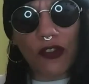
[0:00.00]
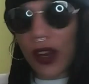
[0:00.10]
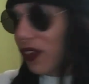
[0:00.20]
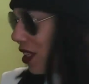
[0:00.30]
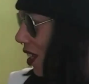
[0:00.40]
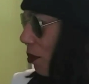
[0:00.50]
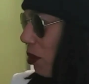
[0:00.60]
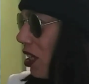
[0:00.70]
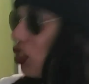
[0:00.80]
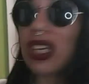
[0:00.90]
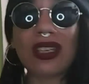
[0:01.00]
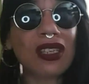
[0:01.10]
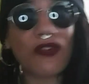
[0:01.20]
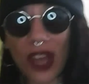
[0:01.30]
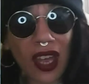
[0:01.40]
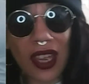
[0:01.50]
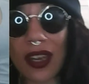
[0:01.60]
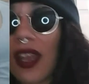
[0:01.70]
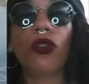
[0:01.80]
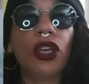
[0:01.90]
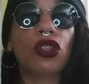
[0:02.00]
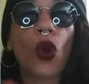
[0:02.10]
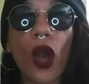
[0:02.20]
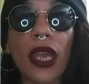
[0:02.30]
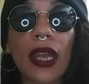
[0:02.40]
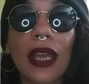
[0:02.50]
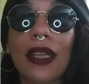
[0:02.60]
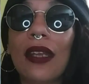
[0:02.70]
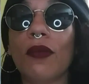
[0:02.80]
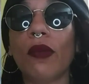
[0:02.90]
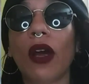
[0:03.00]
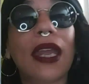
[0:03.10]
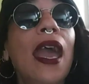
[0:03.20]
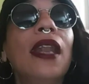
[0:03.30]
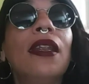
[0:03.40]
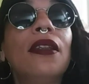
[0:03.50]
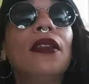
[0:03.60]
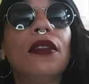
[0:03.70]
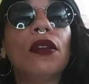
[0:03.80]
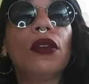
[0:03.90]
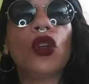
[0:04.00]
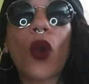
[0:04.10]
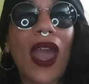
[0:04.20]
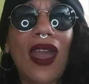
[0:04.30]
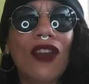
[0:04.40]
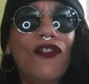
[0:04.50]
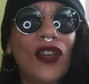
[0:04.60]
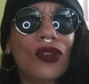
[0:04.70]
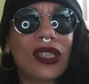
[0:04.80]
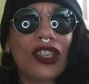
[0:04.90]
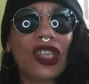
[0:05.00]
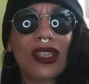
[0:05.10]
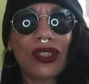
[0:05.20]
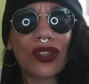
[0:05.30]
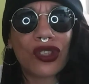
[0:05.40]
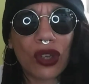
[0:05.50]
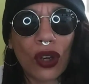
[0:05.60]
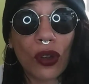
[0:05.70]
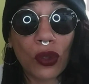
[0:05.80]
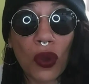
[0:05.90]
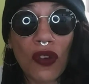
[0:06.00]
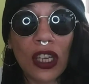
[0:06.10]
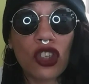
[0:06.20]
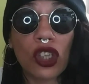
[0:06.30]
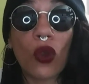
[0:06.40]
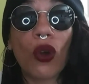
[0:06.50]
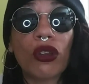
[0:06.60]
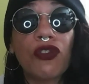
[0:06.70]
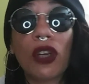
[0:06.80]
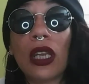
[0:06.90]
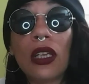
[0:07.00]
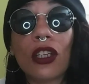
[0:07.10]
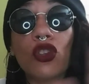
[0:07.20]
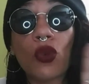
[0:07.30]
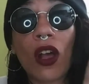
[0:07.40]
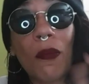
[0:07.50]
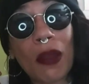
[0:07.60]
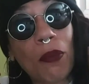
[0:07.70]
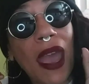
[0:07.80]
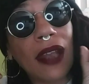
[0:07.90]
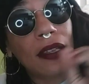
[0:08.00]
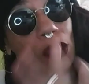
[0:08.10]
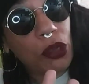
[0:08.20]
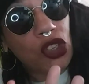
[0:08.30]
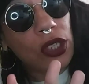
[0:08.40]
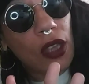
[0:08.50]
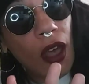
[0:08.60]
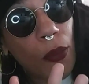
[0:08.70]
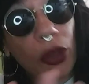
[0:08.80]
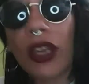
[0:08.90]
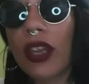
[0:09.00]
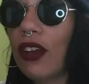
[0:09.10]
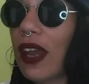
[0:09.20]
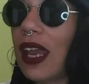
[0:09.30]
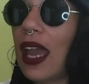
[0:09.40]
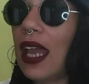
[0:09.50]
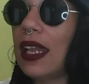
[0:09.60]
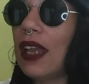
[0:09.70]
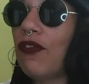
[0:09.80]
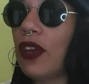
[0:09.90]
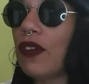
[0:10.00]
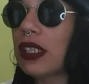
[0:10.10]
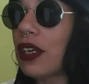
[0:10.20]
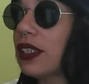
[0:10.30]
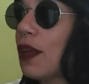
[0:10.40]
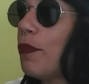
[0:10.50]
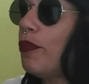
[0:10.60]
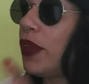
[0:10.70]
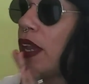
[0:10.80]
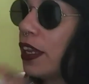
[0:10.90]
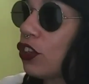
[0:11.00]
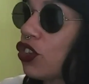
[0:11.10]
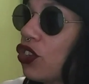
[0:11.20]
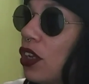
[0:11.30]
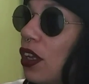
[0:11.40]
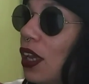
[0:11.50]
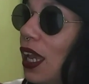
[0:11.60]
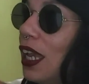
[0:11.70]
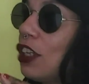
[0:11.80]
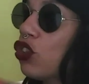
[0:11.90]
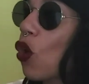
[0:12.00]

Vera's like, bitch, it is fine. They're talking, and then again, Anne feels like she needs to assert her authority, and she calls for Linda to come and back these bitches up. Right? And then Vera tells her, bitch, it's